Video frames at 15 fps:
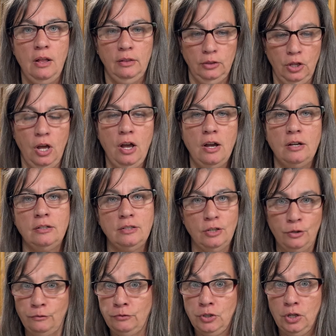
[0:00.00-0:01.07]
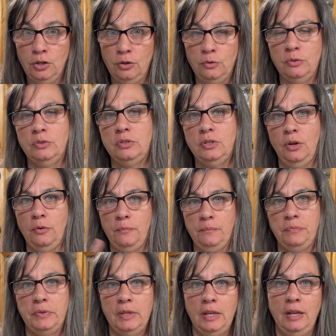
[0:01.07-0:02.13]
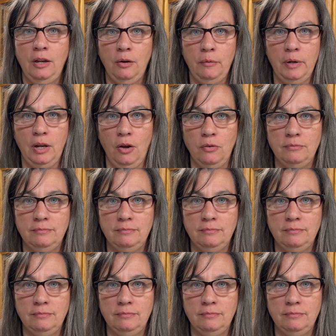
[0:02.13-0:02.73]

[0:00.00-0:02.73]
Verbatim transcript: logs of dough. So here we go.